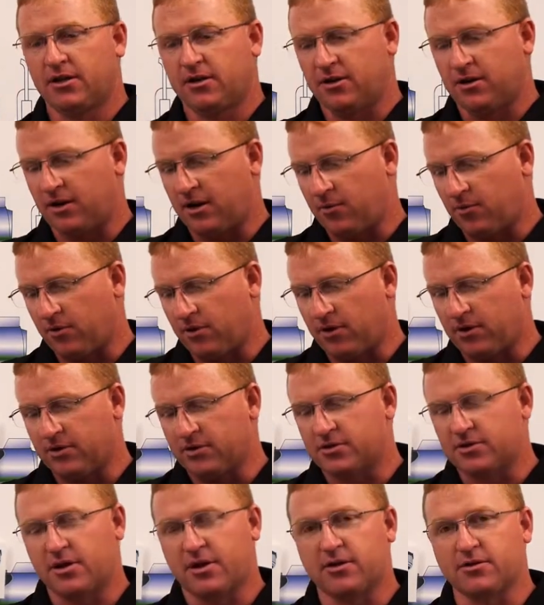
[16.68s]
Today we're going to
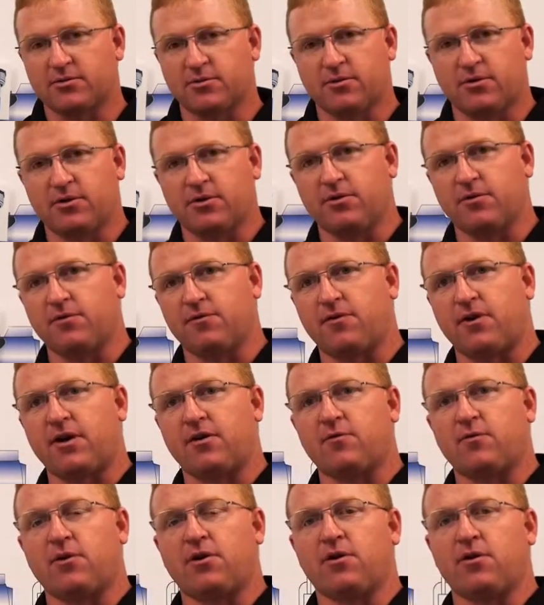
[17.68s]
discuss with you the
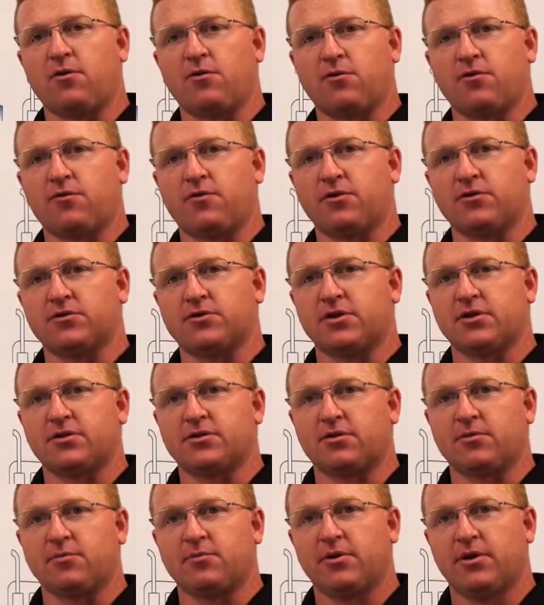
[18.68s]
5-wire overfill
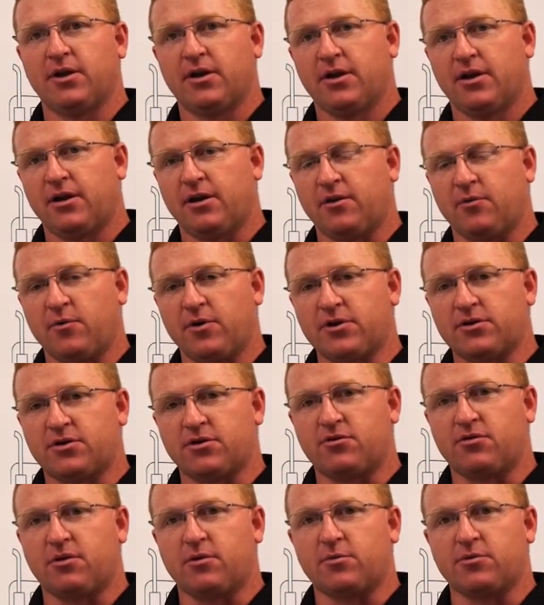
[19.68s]
system and ways
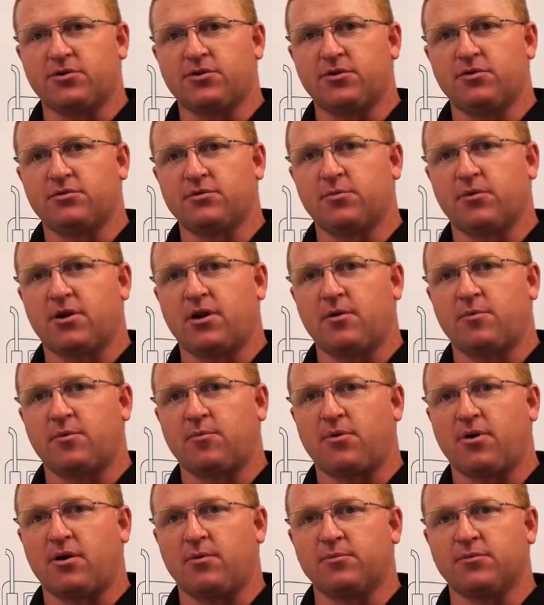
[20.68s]
to troubleshoot some
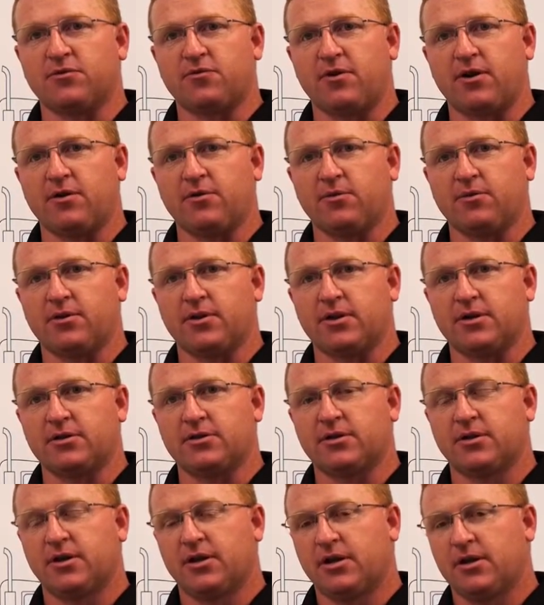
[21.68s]
common problems found with
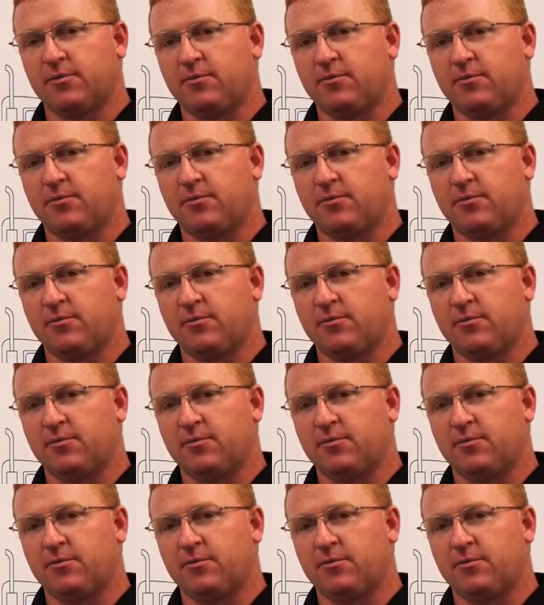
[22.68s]
these.